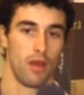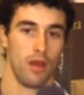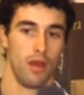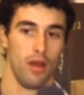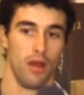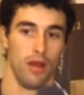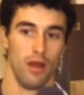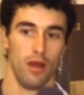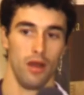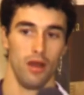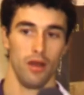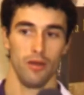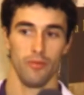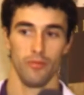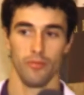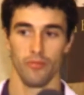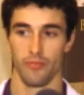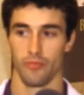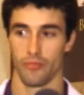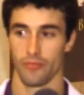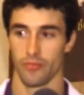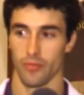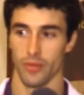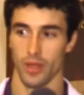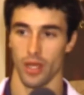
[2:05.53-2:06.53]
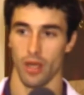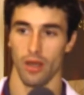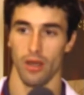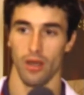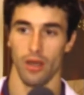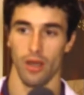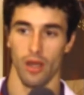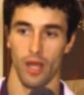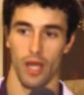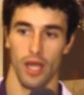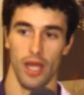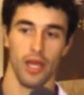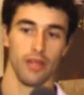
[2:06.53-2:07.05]

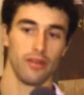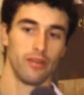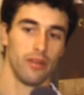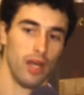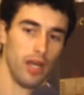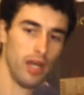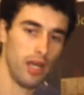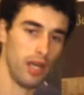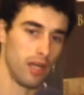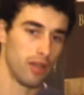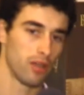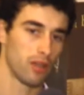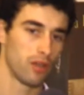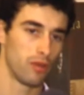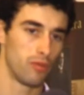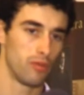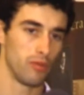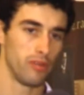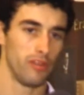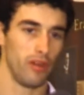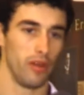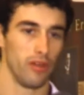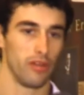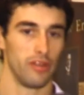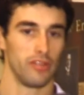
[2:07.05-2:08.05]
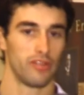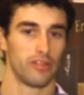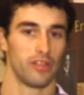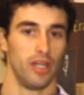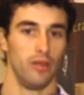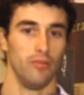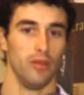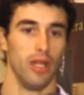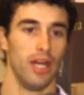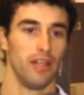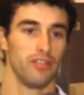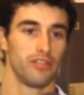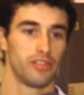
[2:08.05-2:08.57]
I had a good result this
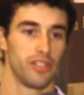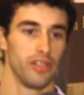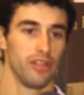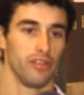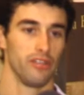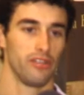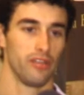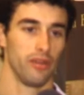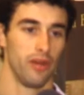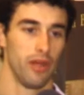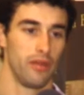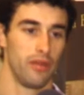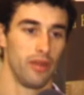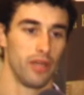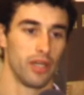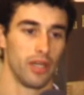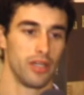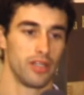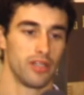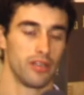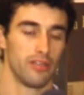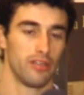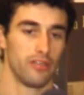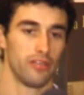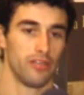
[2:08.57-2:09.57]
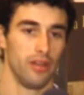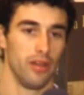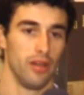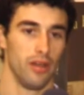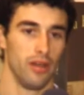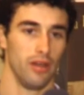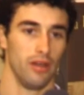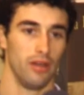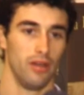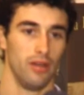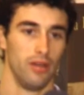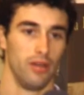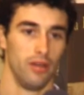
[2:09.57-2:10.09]
time last year, so I think I just
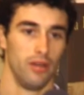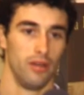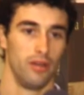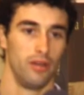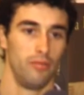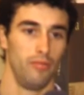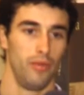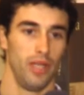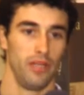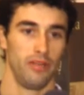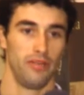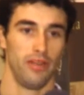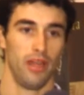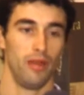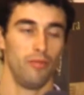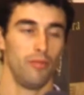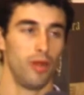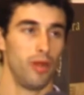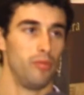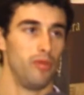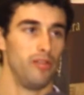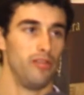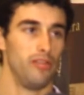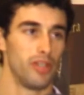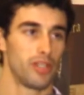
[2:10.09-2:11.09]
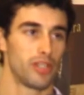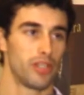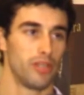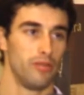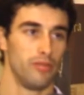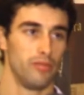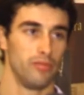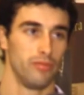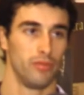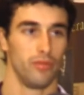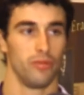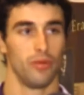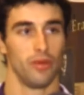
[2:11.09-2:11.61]
maintained my
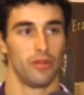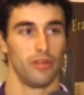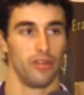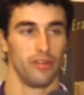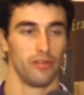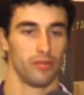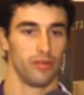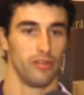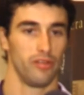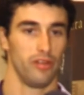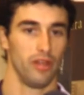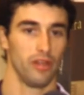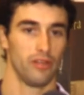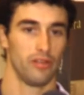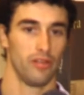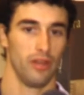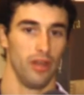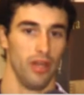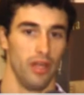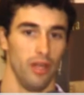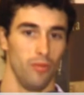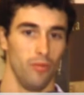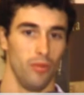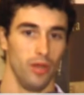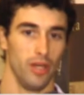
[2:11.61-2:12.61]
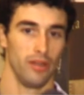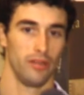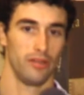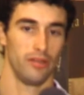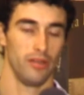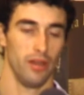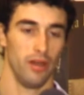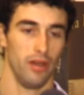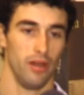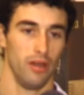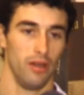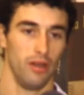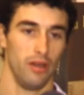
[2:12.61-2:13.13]
position with this result today. But
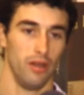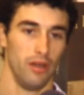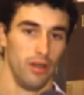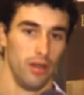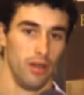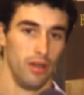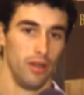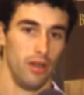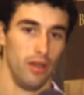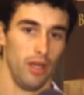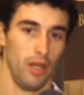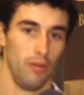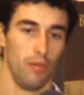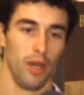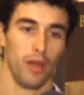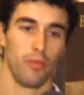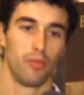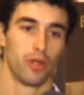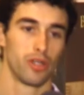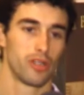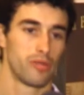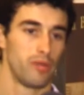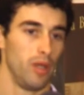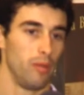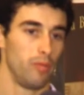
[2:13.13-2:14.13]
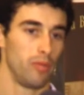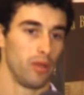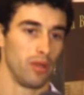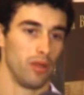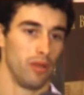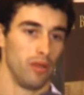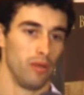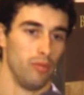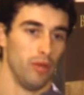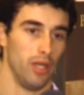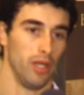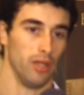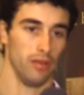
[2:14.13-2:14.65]
it might push me up a
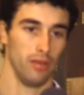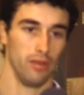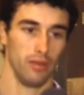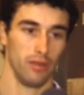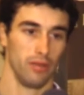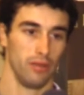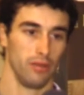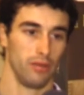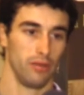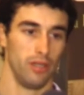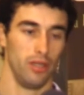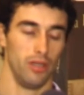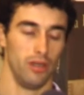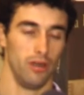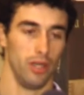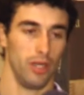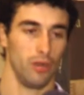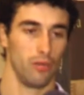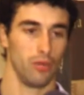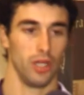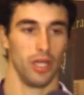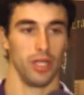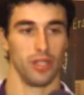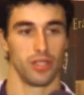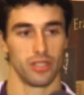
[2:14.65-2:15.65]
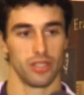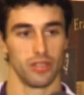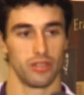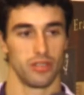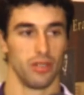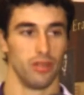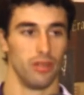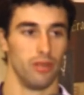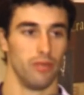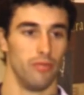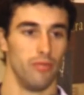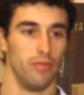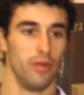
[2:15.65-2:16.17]
little bit, in relation
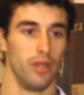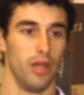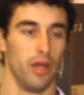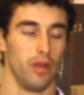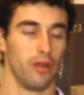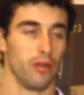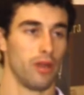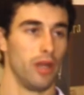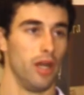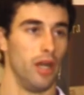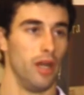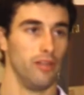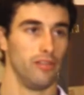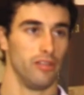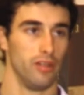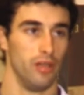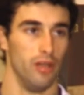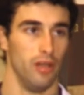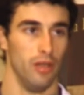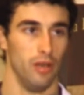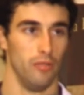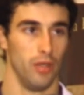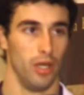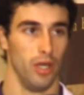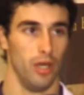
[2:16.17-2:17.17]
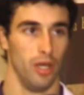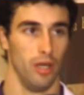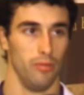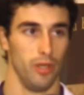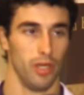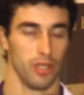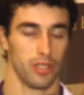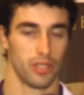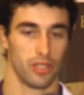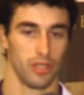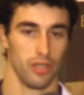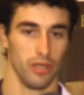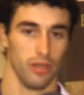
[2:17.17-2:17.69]
to the other guys. I'm
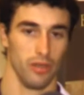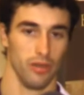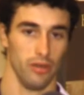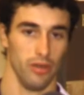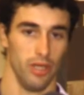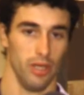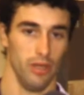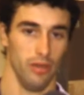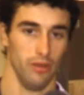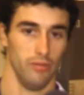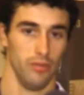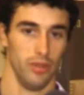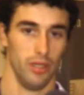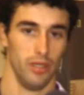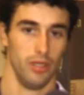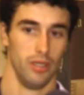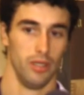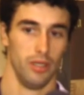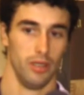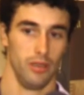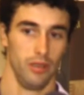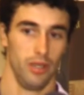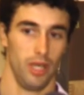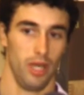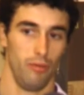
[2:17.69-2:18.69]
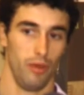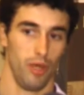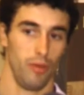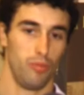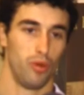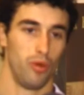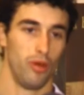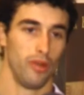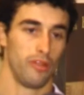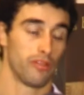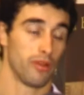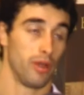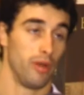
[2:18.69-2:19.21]
not sure how many
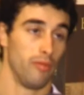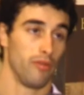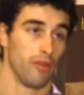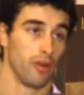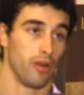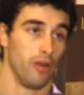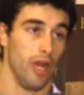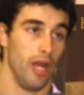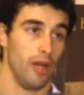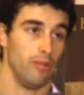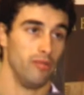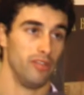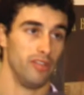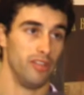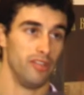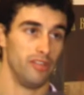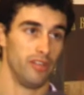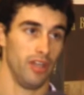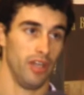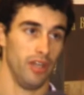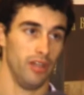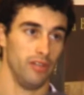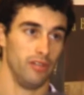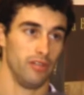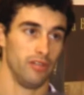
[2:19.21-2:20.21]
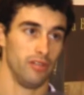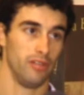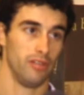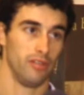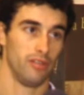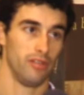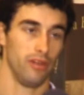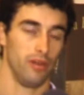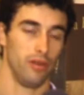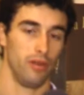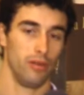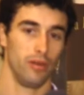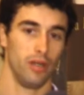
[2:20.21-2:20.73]
points are up for grabs these days.
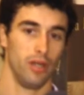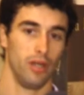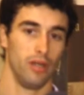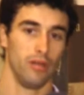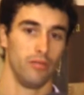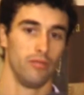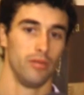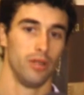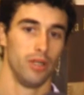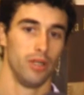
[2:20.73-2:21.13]
So,